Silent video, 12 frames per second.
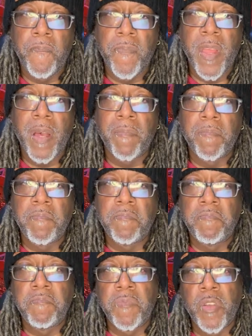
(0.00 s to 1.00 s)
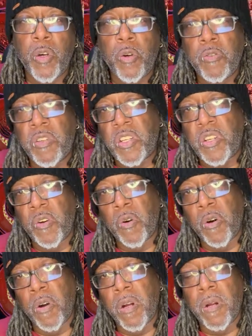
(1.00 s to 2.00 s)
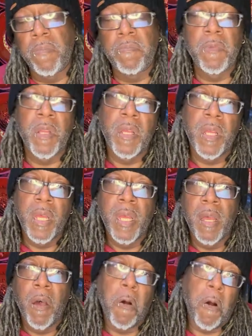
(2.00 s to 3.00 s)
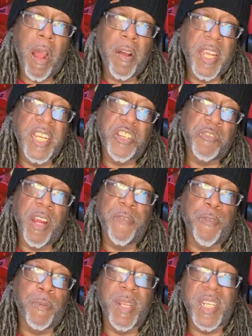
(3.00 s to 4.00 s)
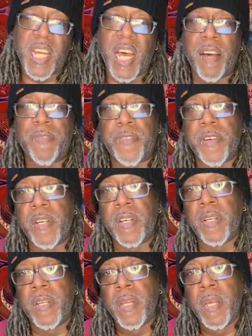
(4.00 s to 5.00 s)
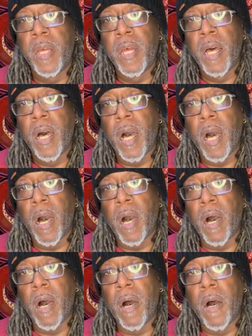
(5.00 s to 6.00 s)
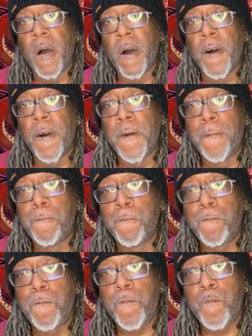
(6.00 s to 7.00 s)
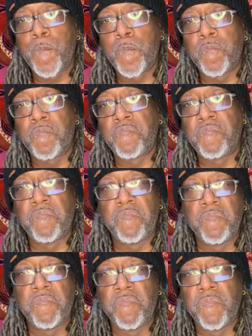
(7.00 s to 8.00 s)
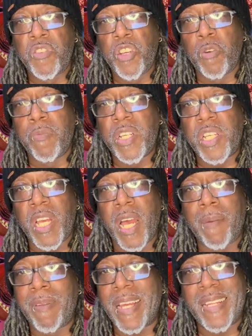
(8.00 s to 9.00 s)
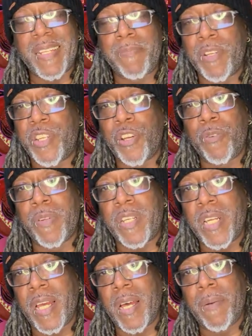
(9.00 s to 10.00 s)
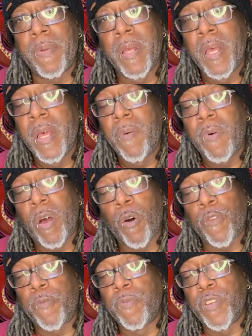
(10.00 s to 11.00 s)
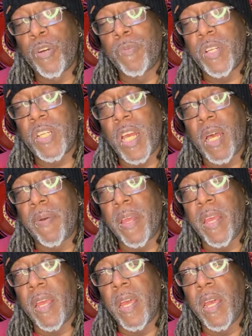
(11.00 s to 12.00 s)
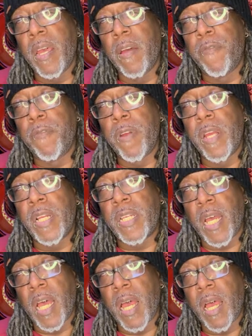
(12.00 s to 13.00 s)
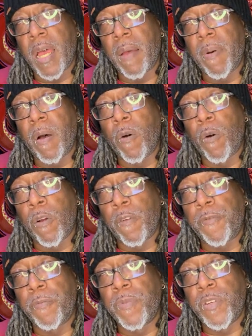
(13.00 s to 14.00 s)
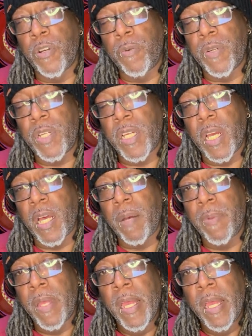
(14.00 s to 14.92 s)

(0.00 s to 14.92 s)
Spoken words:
Yep. The Oud store, or I'll get straight from Latafa. Um, Joma Shop. Like I said, but Joma Shop, when I order from Joma Shop, every time I order from Joma Shop,